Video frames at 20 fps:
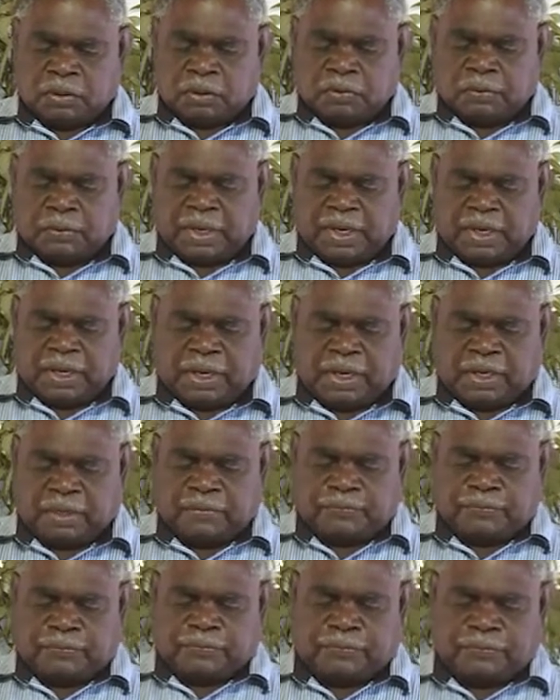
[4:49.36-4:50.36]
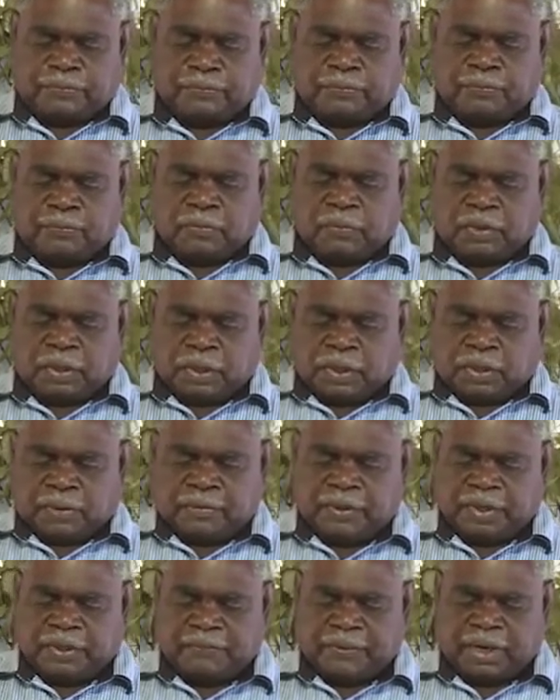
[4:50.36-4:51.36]
We can
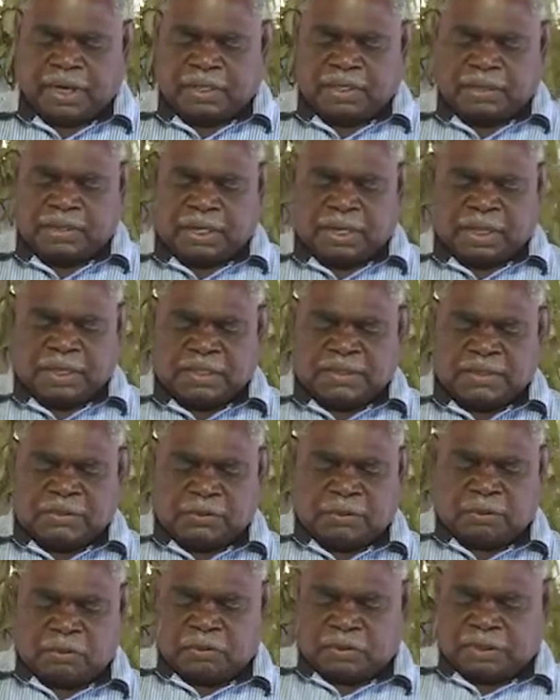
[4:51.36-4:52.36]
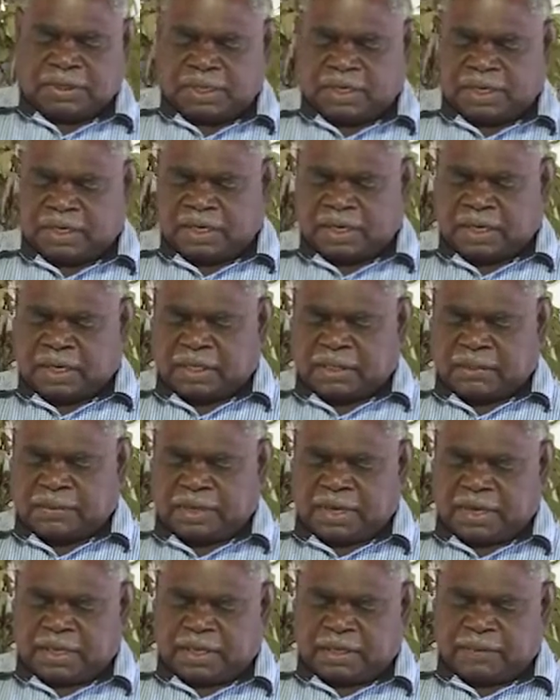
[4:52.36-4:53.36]
revitalize Yolngu teacher
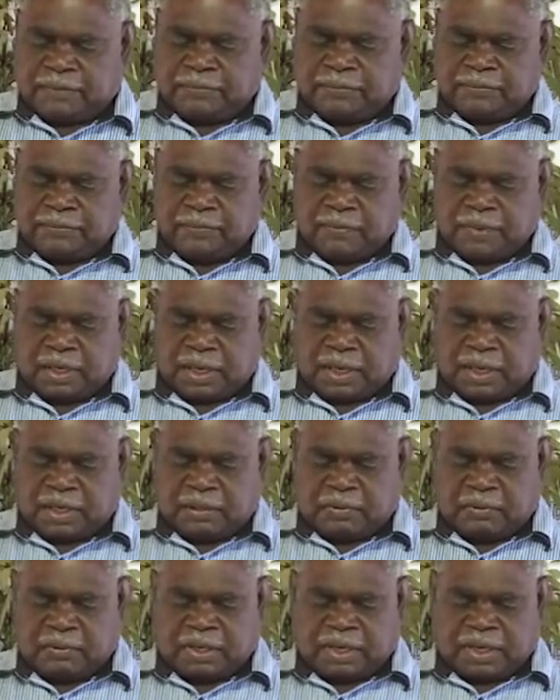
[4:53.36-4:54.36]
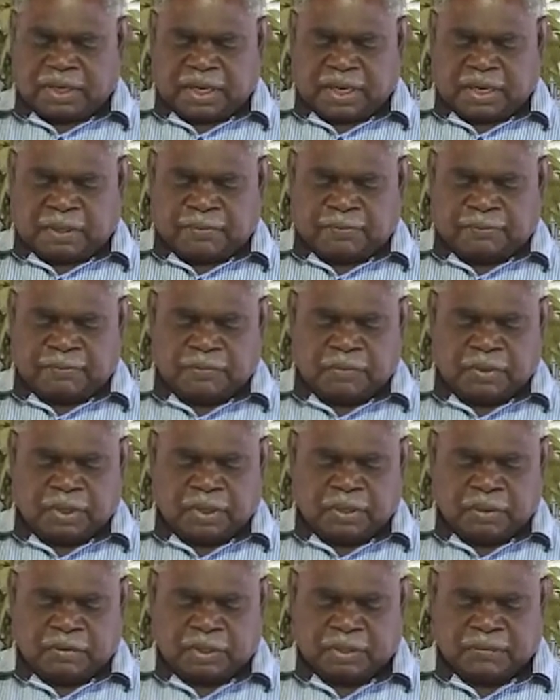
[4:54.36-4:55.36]
training, and we can
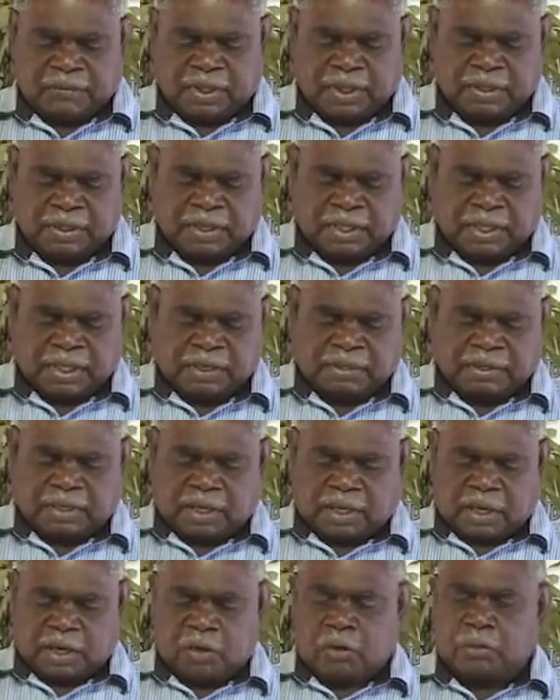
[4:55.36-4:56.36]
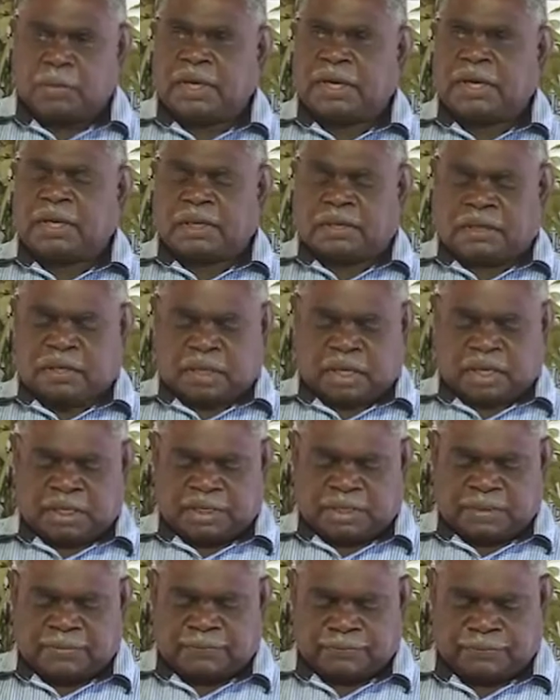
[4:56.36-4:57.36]
revitalize homeland
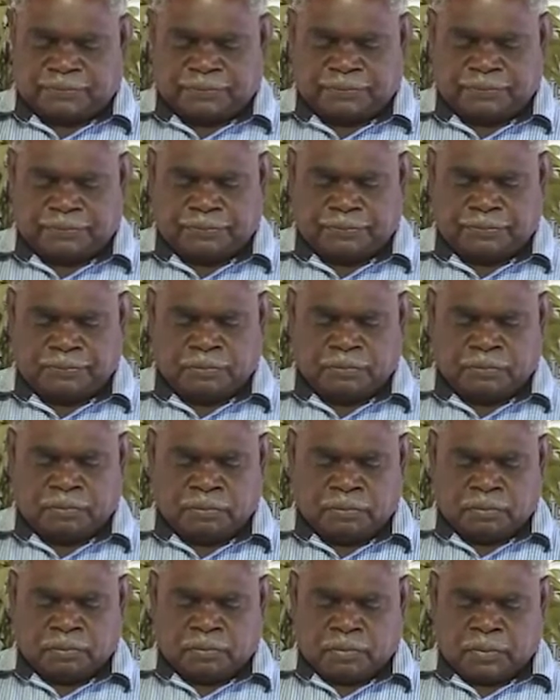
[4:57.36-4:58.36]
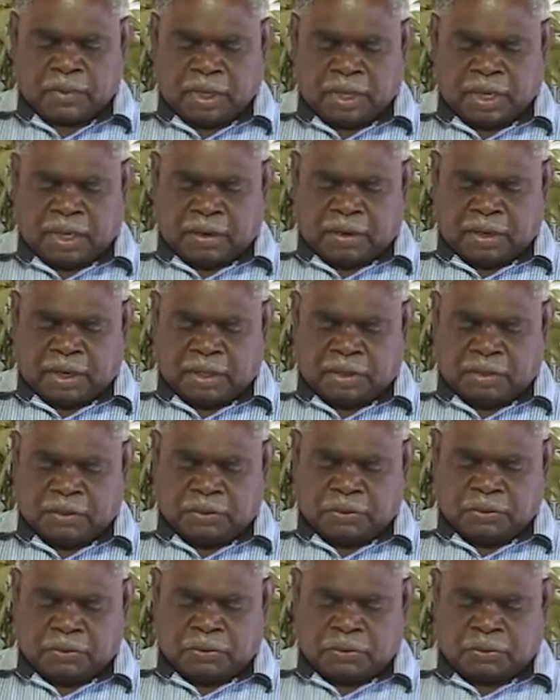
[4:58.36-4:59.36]
education. Our
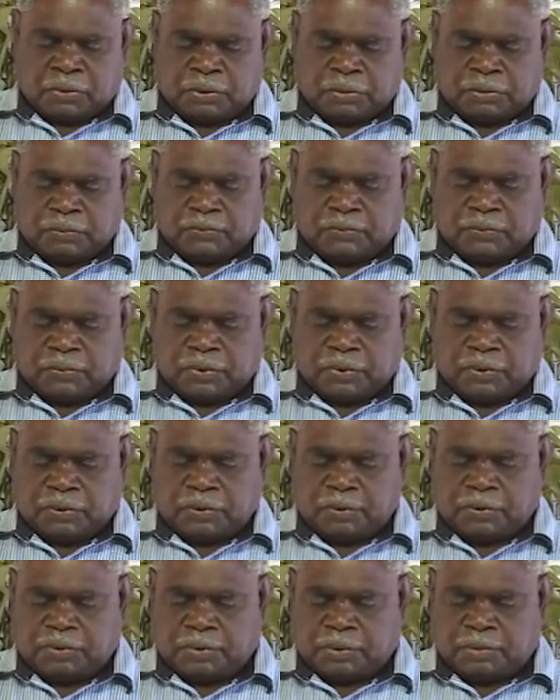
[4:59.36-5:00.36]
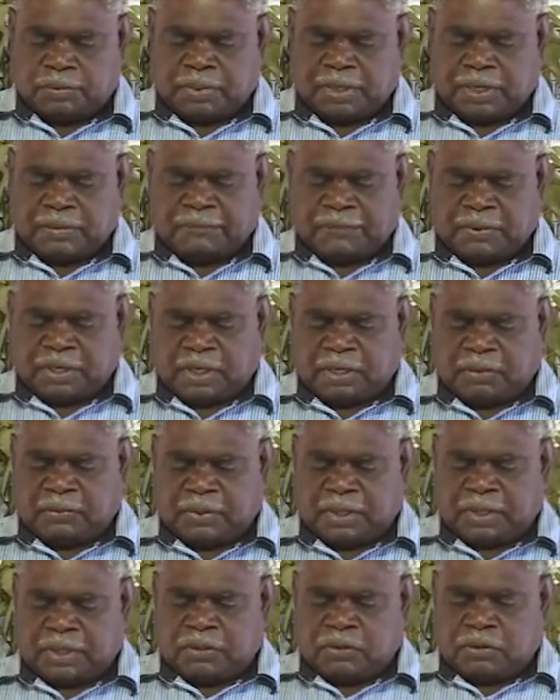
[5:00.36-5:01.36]
schools should be filled
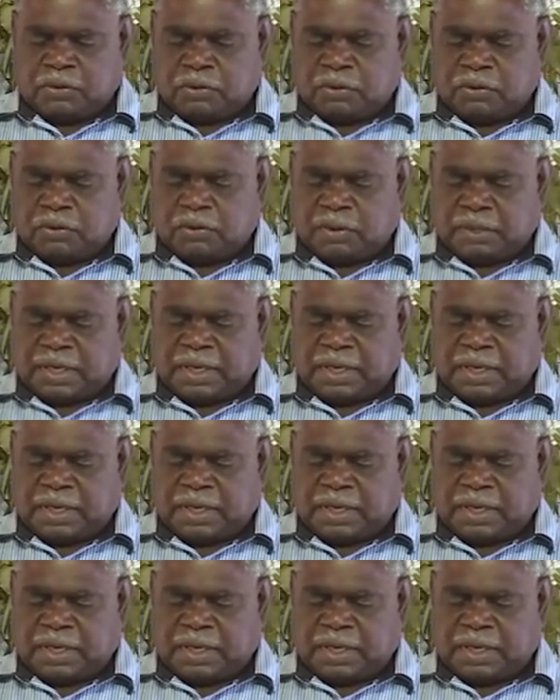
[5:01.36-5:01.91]
with Yolngu